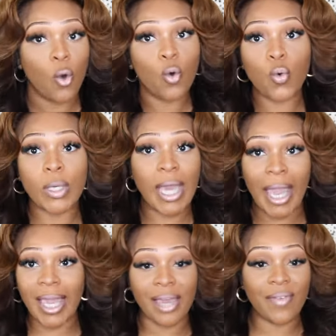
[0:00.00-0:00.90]
who
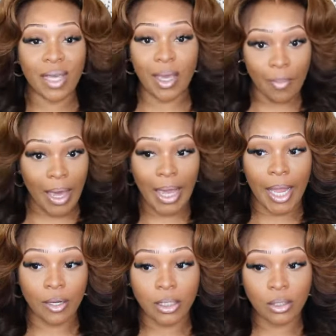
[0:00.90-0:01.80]
can't even get my
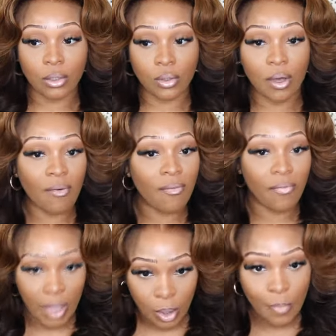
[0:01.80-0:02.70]
hair to look
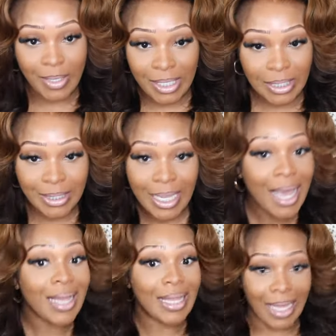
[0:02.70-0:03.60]
voluminous
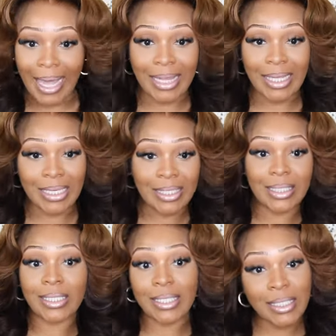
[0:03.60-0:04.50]
like this.
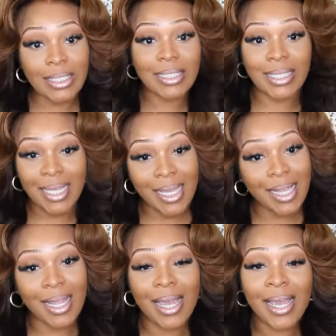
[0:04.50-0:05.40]
This is
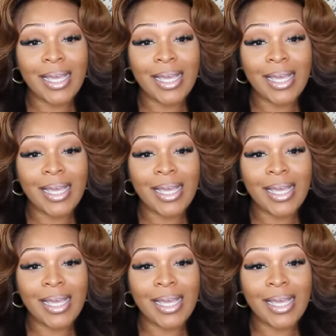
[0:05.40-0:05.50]
in,